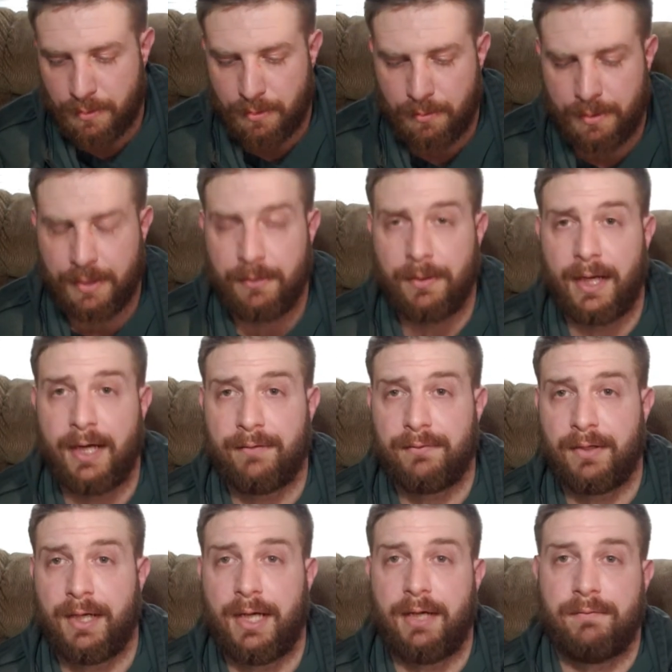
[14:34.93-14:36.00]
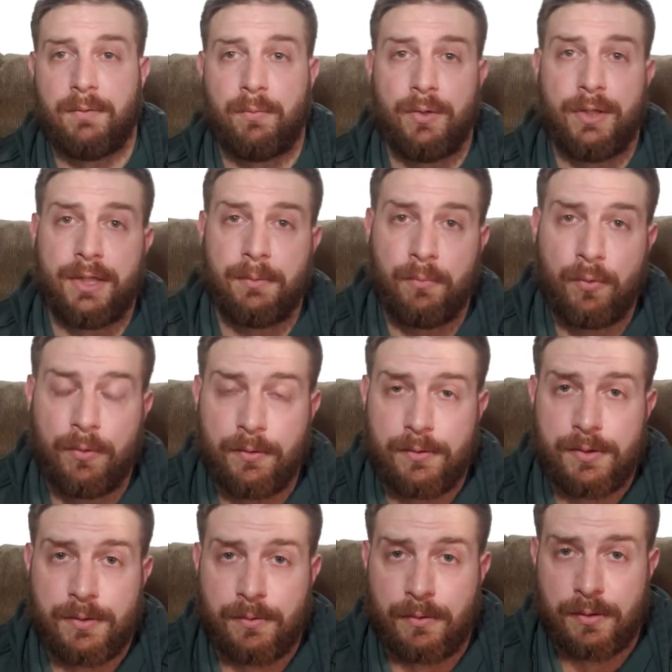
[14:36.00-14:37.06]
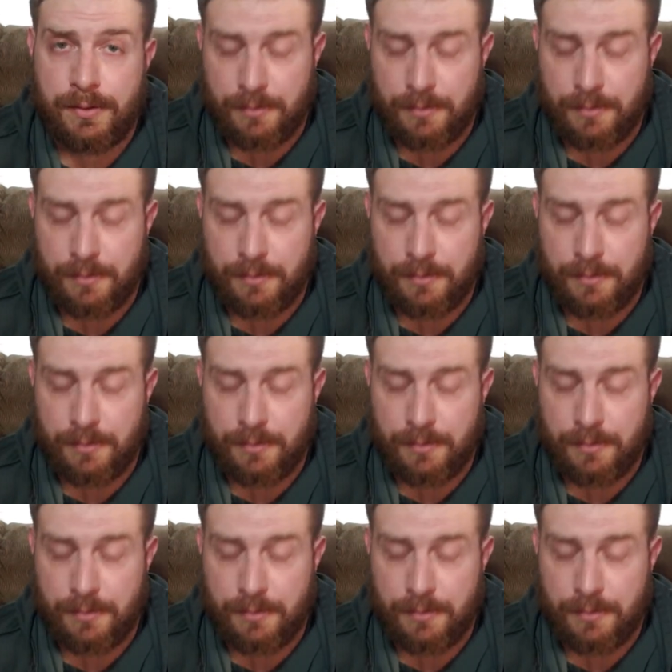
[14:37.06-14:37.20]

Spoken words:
Oh, and you have to have a brick and mortar store.